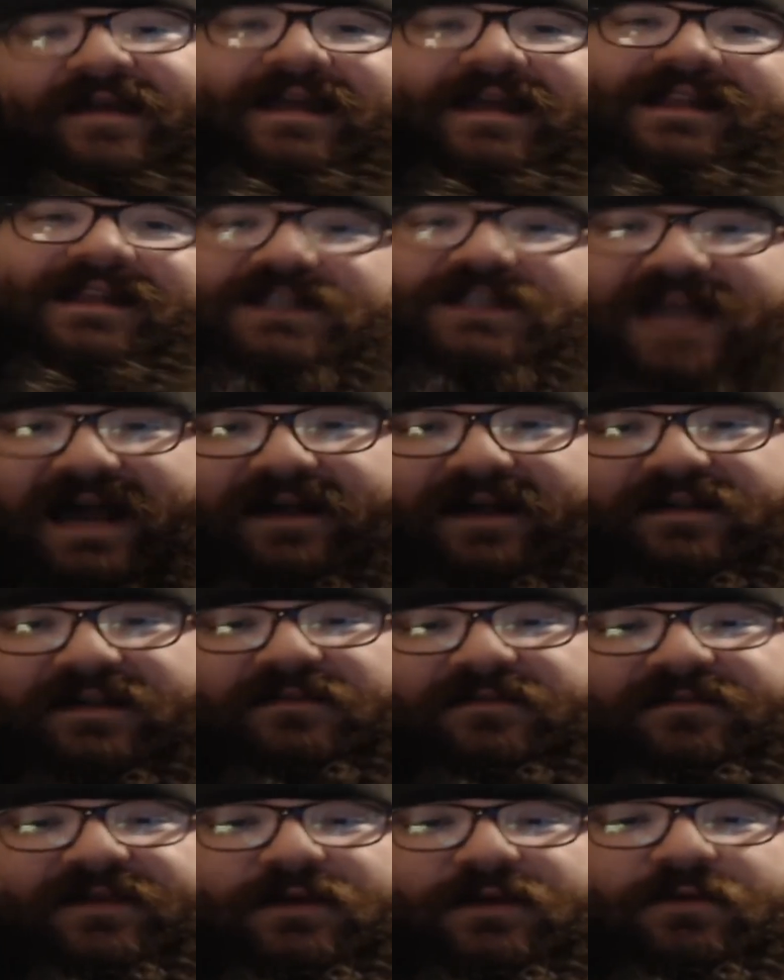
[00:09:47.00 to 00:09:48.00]
in
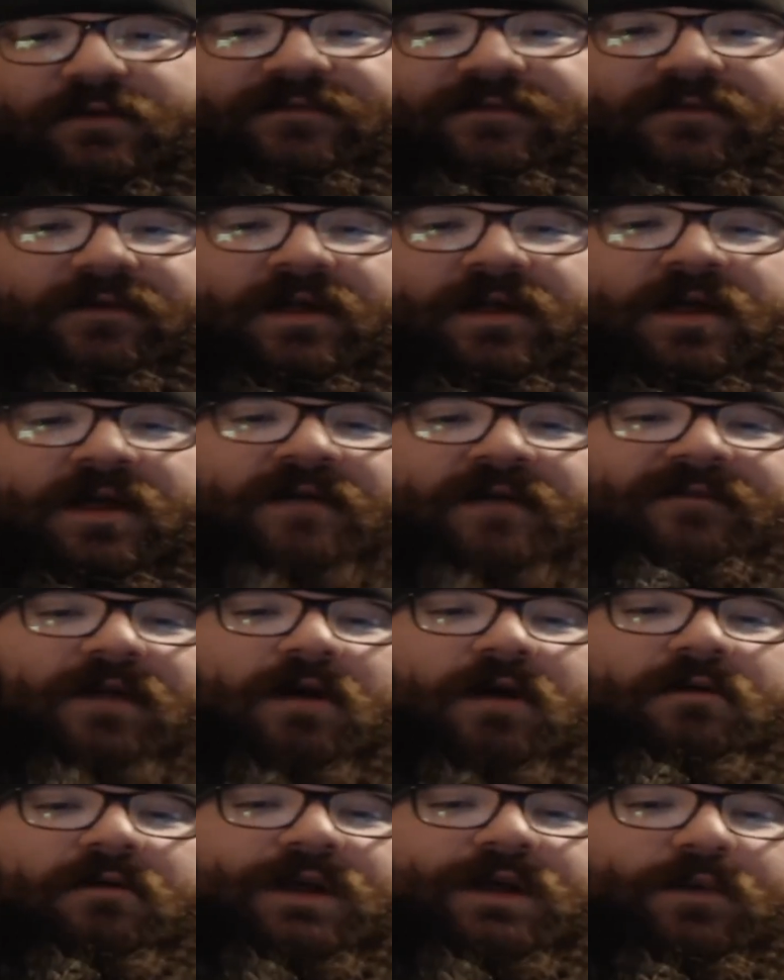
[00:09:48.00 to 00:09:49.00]
Jacksonville,
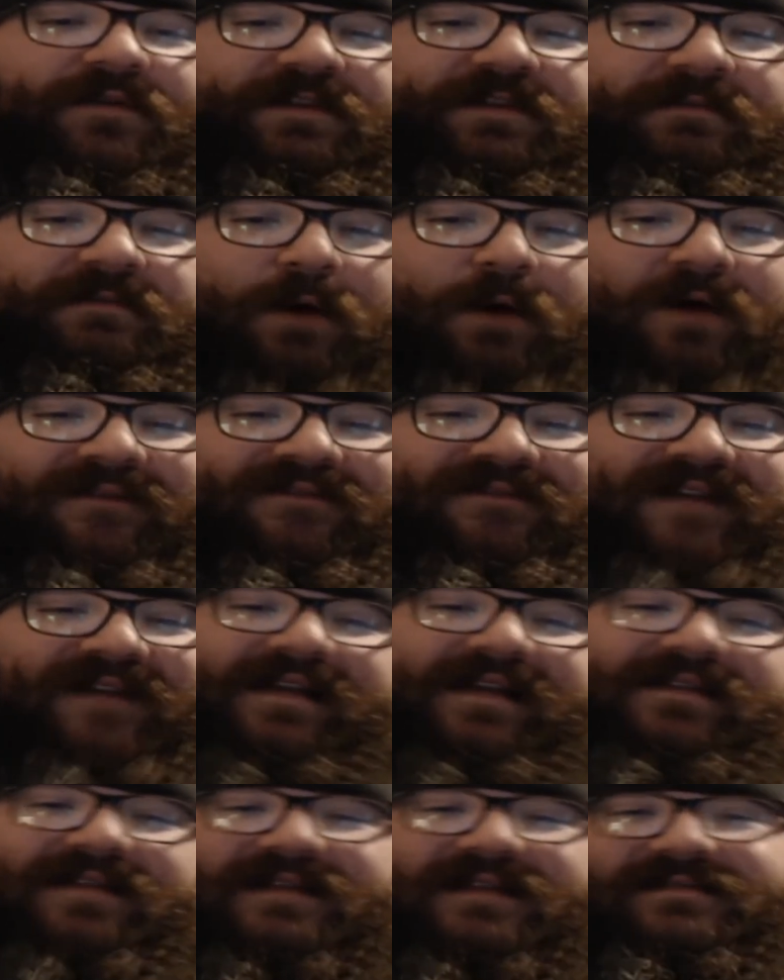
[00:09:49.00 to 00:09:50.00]
Florida, with
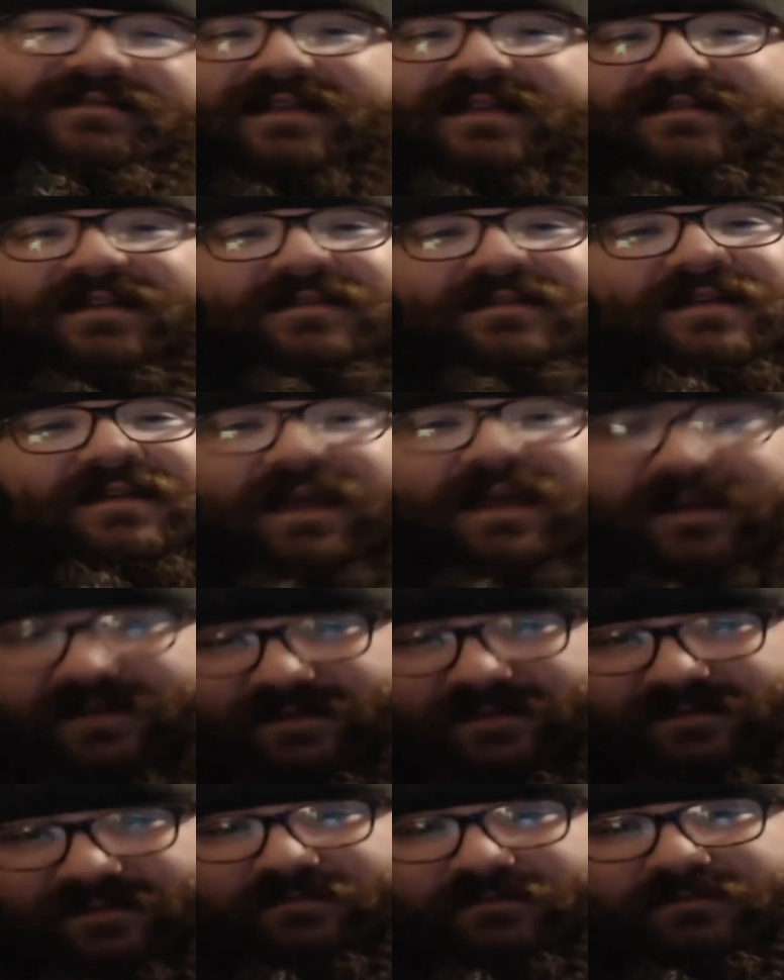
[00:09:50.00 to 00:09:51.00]
Spotfest that did the deed.
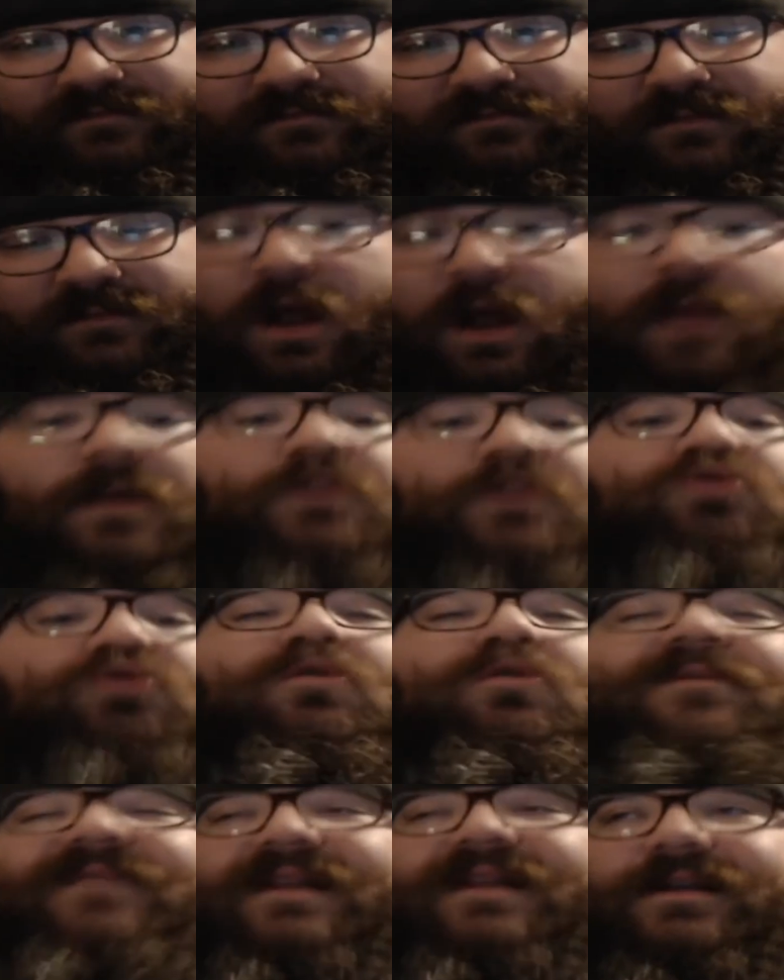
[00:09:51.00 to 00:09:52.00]
The
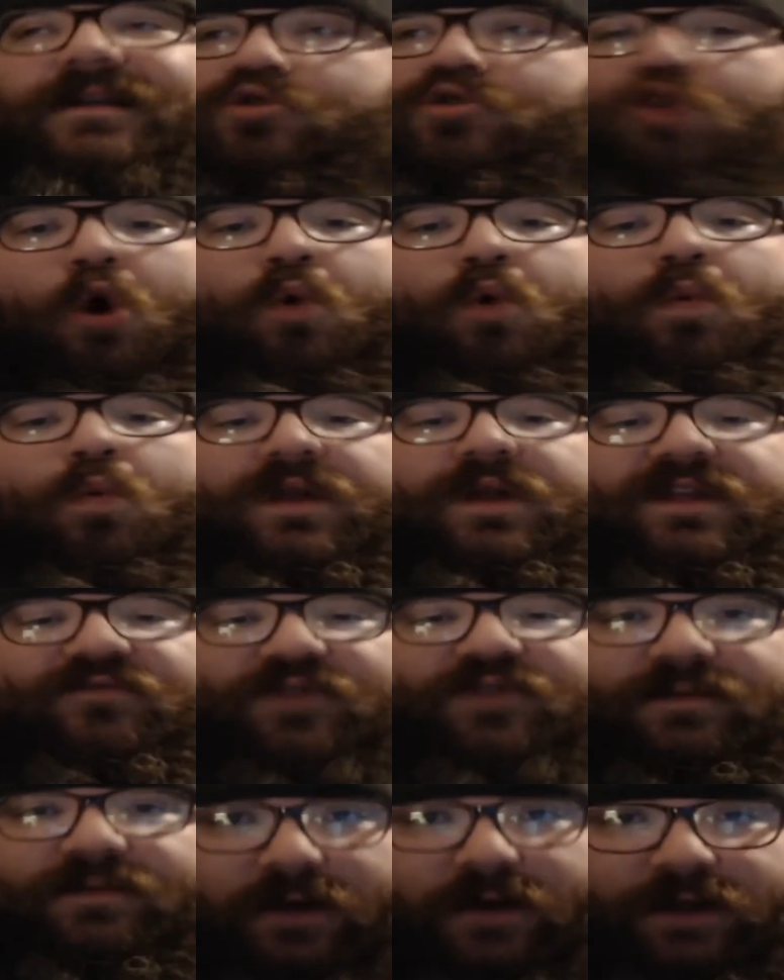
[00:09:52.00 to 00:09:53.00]
truth is, no one is
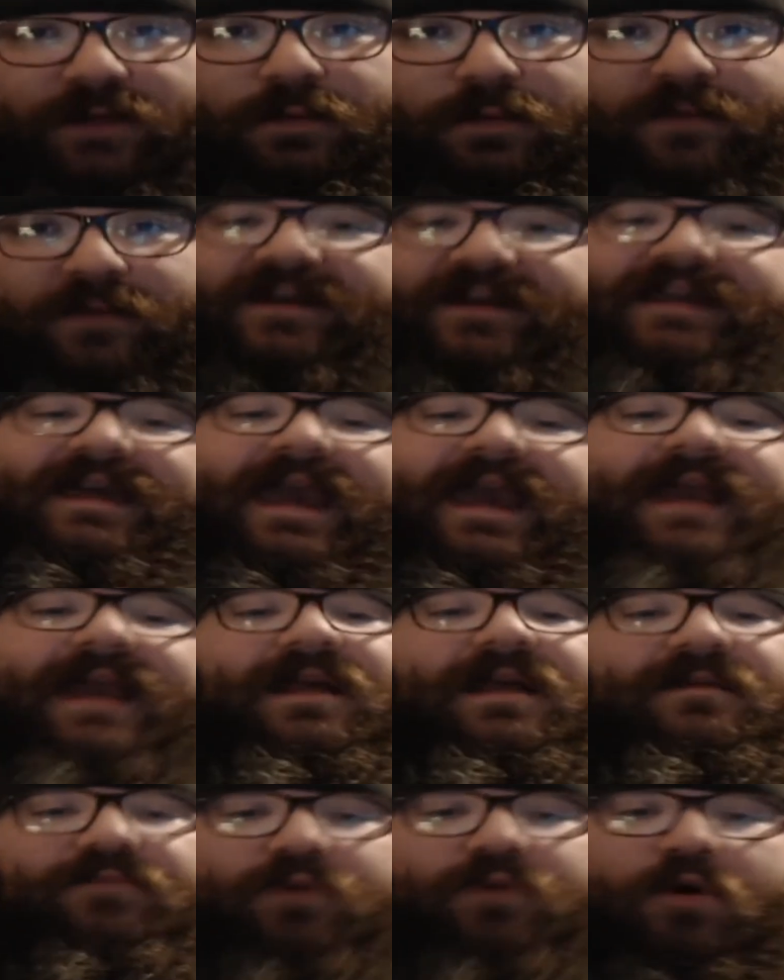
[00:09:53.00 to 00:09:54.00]
responsible for
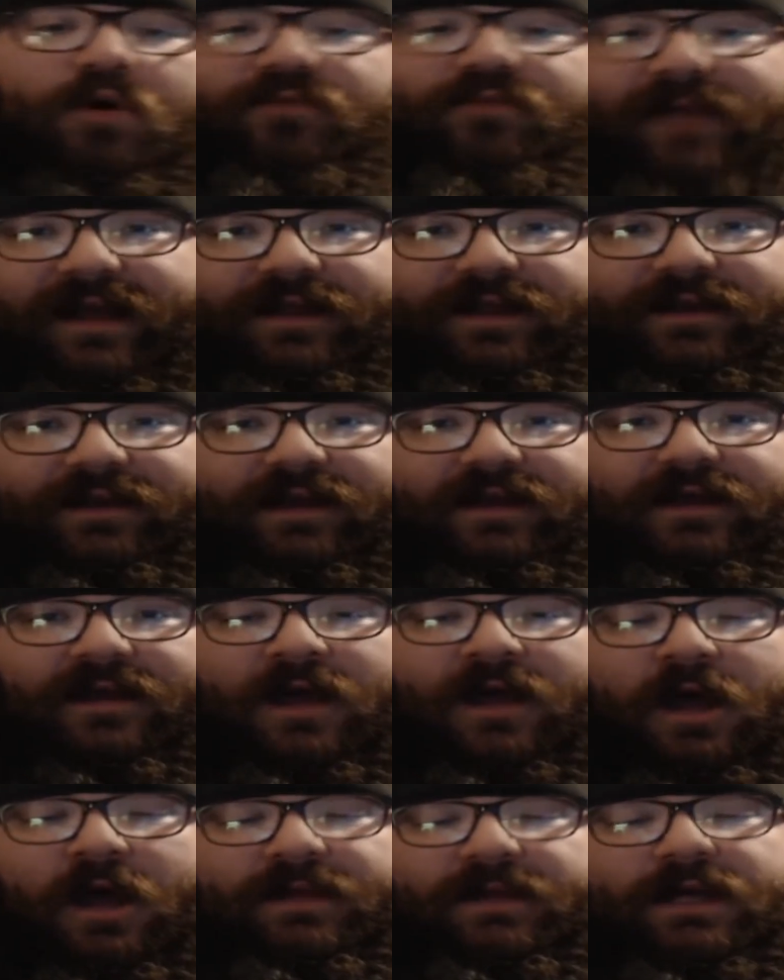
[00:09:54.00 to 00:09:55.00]
killing pro wrestling
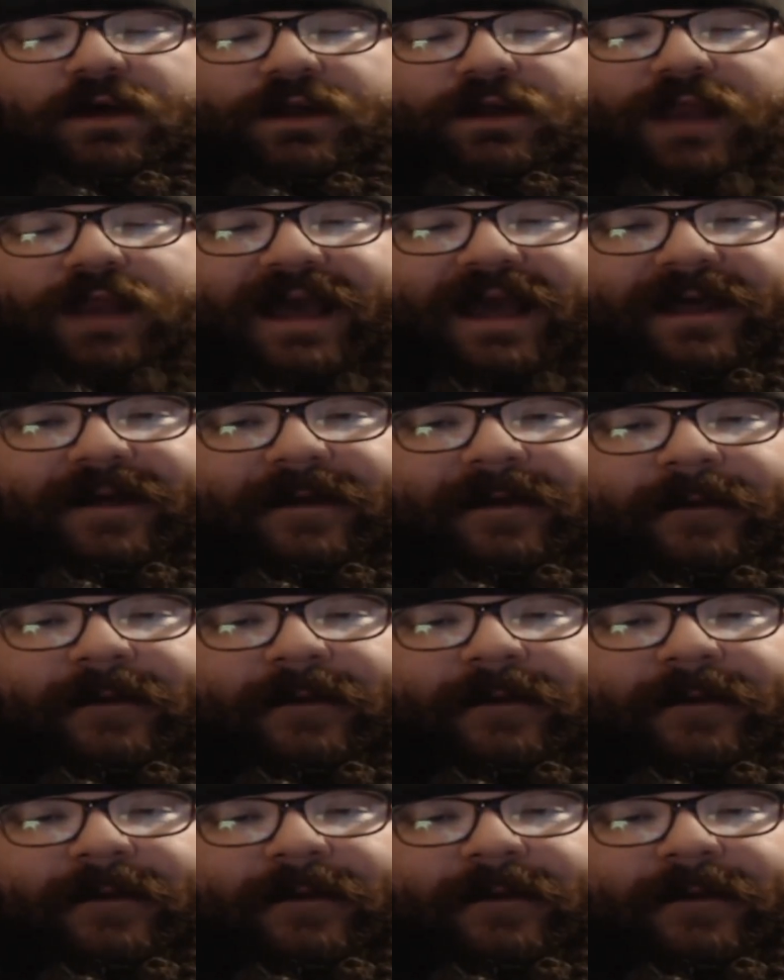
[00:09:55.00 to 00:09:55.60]
because, like